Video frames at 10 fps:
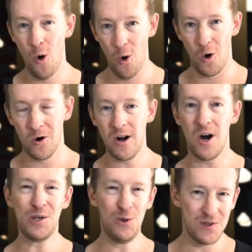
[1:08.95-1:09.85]
Or
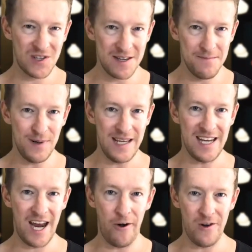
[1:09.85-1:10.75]
are you simply
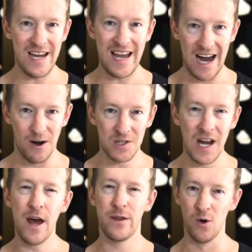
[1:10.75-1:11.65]
carrying
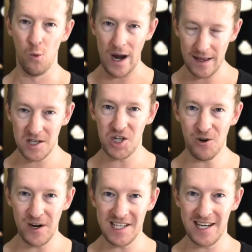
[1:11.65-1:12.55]
out the
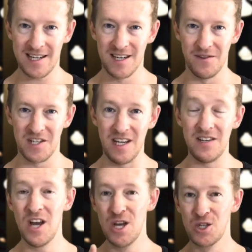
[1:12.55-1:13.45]
wealth-generating
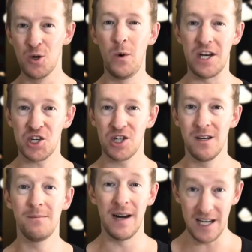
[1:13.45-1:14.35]
activities to
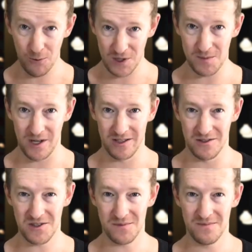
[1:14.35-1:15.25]
which money
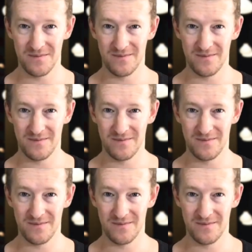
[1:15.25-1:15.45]
responds?